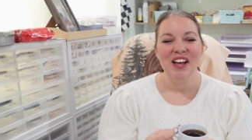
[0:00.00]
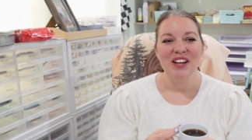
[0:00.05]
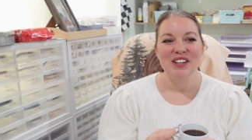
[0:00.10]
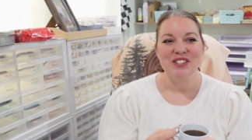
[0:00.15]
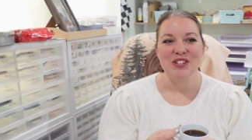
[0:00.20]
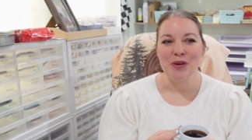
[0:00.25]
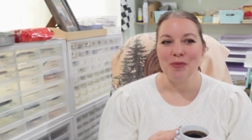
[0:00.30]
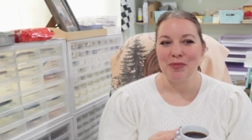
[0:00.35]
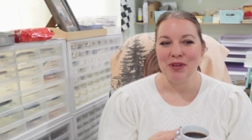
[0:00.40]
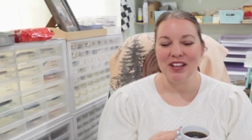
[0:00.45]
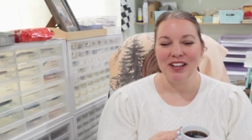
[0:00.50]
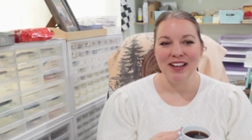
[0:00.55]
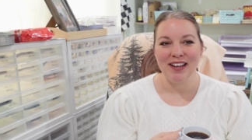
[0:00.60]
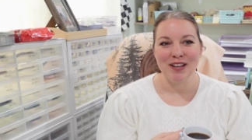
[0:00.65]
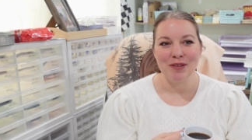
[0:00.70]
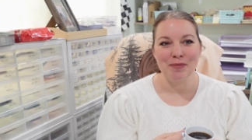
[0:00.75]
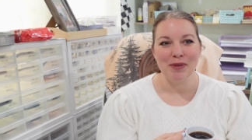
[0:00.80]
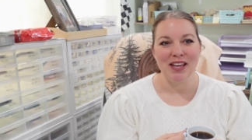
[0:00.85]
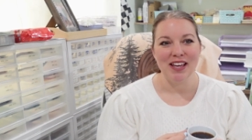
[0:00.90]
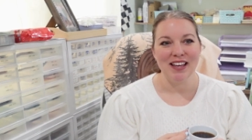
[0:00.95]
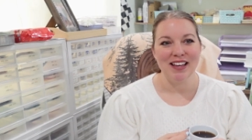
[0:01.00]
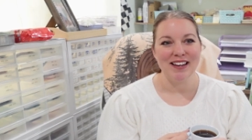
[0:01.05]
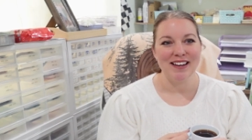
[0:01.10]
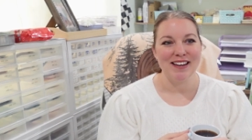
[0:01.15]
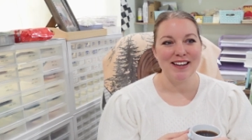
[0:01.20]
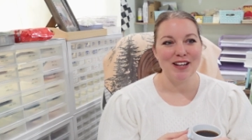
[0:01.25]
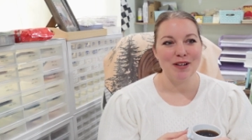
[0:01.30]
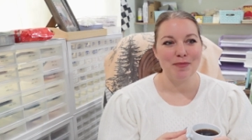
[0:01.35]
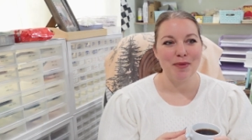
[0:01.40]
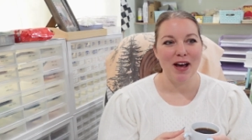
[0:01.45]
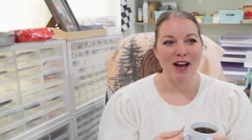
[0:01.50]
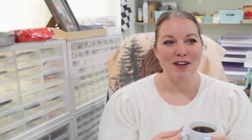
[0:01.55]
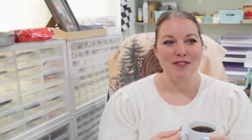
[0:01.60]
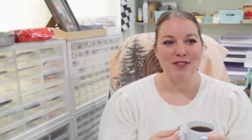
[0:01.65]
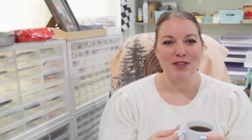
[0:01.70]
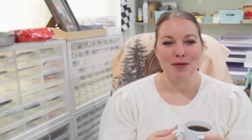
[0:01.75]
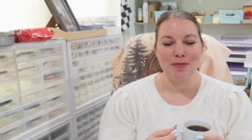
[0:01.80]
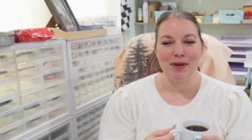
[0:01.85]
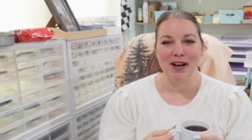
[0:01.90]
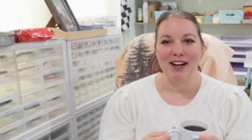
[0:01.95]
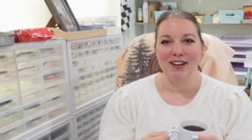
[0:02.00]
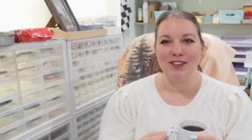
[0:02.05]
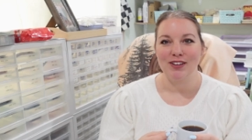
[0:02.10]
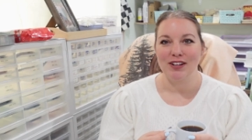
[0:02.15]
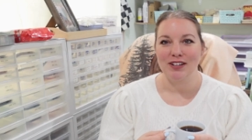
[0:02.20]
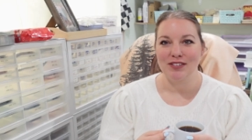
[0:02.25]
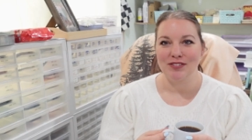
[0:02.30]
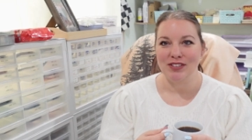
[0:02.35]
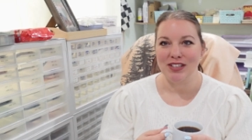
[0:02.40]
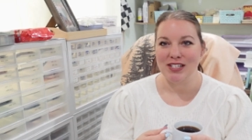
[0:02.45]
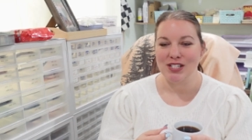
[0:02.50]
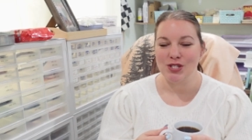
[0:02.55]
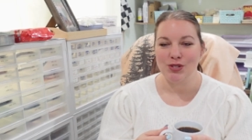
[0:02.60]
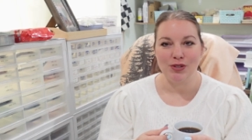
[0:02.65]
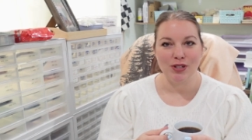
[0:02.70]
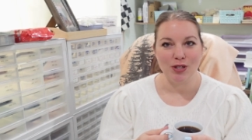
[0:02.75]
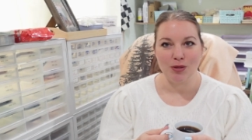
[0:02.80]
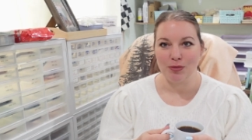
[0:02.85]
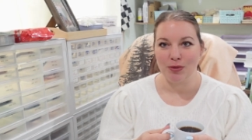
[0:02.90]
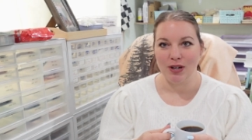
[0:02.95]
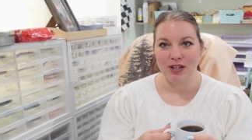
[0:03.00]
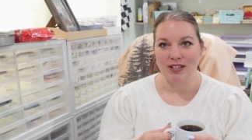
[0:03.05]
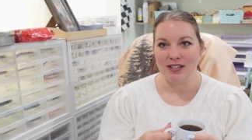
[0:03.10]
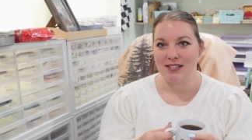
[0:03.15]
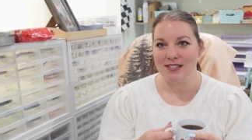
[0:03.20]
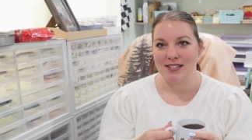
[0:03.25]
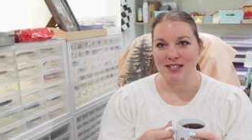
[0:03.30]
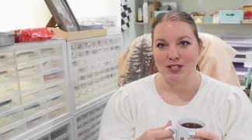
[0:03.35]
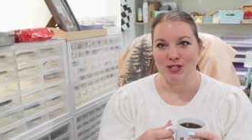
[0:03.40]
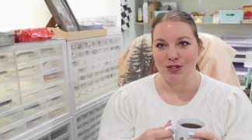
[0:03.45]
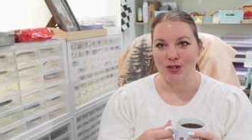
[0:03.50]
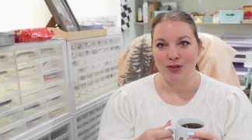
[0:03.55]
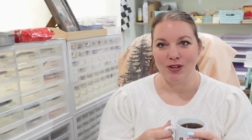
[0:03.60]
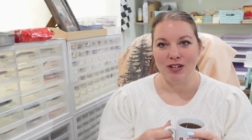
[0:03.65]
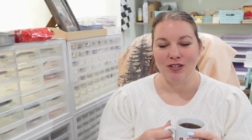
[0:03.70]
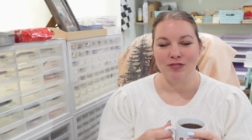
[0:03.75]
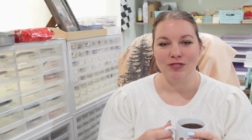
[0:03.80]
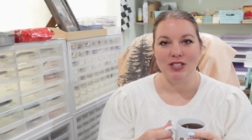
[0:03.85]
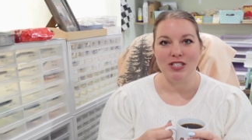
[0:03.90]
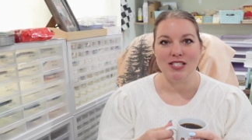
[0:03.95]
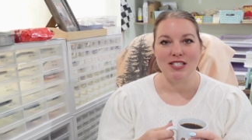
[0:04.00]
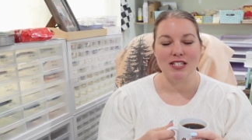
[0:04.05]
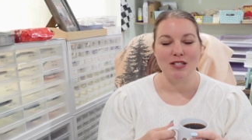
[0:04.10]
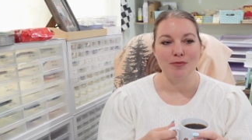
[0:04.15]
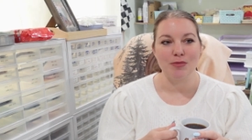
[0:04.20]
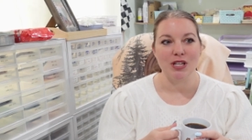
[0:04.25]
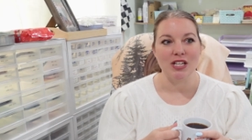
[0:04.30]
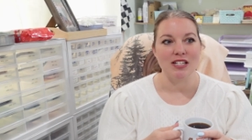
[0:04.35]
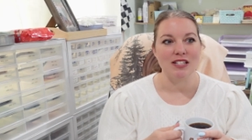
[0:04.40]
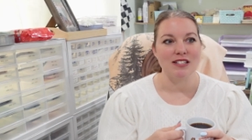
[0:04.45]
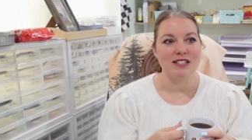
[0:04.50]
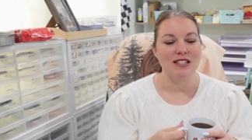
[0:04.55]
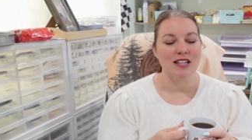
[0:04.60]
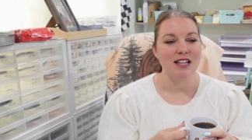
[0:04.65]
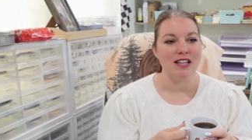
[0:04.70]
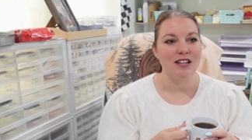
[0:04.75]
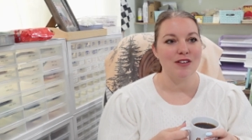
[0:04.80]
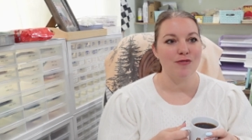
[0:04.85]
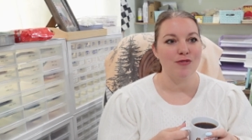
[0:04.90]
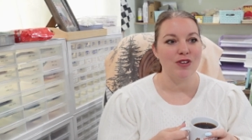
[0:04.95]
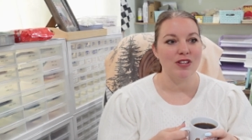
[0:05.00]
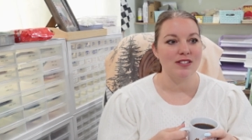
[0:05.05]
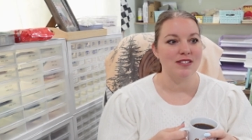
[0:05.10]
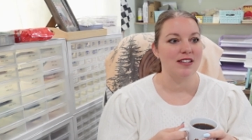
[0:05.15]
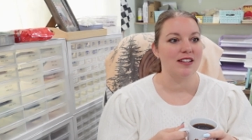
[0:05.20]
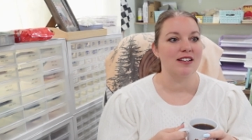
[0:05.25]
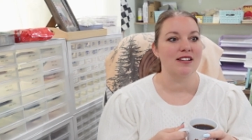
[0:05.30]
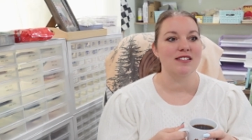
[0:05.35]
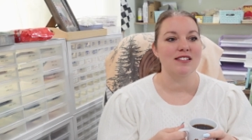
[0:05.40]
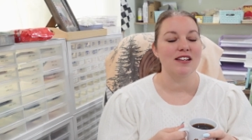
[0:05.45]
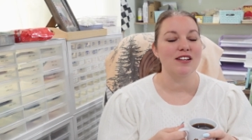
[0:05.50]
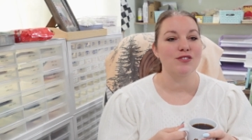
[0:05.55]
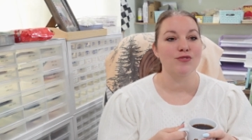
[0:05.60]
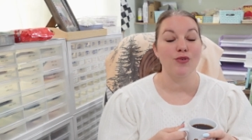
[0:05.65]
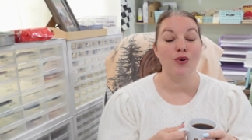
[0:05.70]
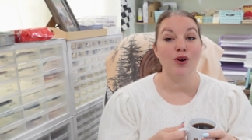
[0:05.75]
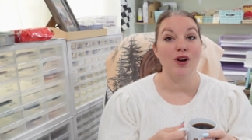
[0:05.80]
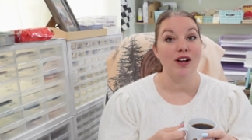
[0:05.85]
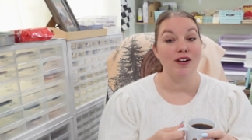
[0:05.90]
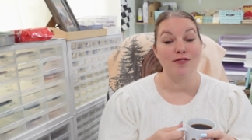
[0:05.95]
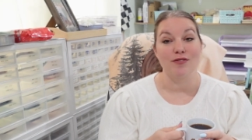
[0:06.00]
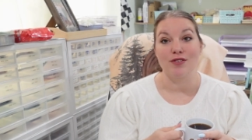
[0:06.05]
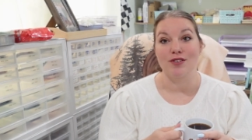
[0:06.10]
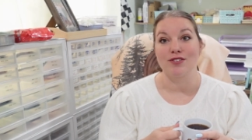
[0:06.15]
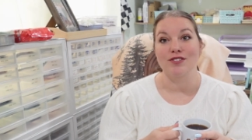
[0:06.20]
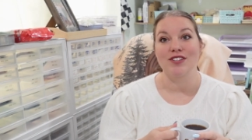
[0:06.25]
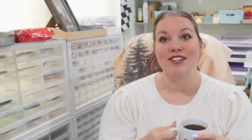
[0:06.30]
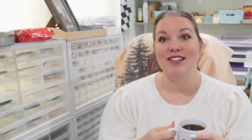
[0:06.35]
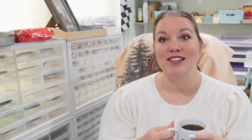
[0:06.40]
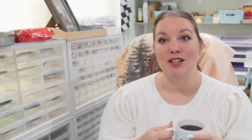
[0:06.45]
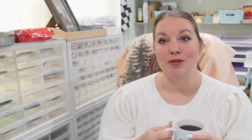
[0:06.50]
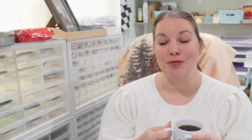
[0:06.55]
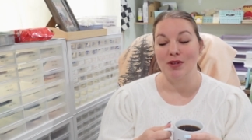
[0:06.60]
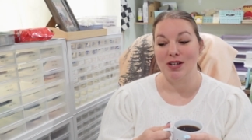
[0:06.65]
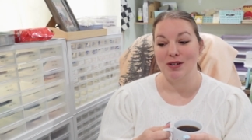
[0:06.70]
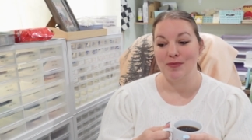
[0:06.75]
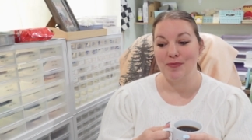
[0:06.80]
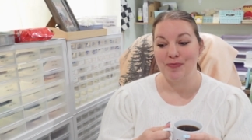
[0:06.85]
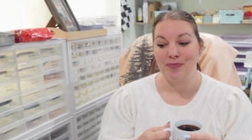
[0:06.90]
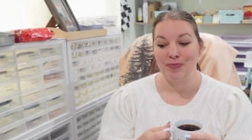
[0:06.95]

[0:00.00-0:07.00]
Don't be like me and end up having a backlog of like 200 products that you don't have listed, because it feels like it takes forever to get them there.